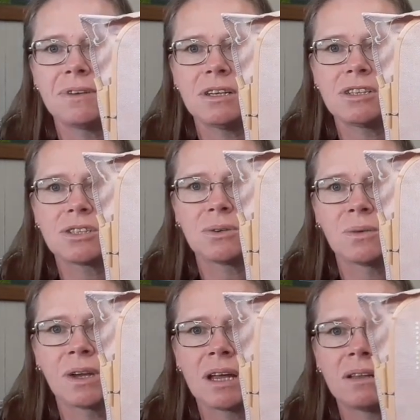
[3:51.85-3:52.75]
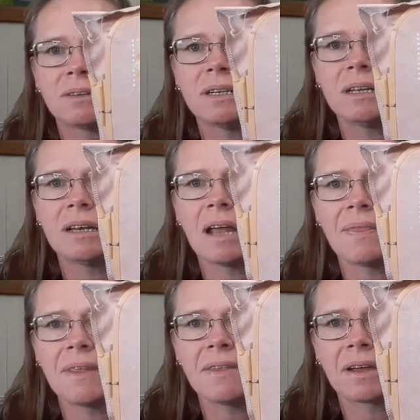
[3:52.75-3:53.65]
finish all the colour in it,
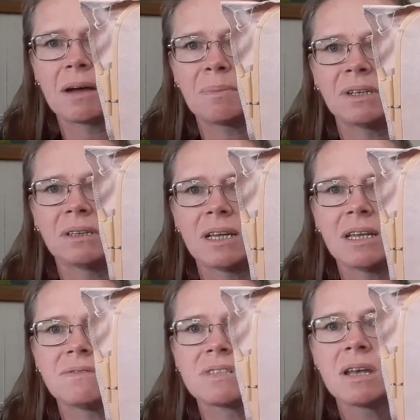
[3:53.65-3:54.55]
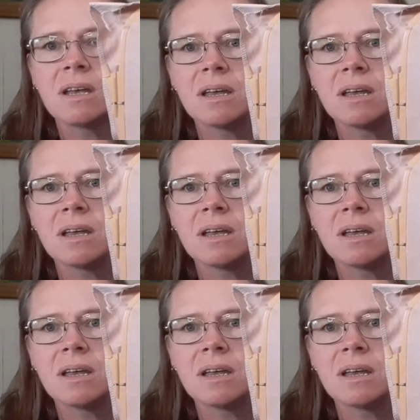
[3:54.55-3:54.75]
and then a couple of leaves.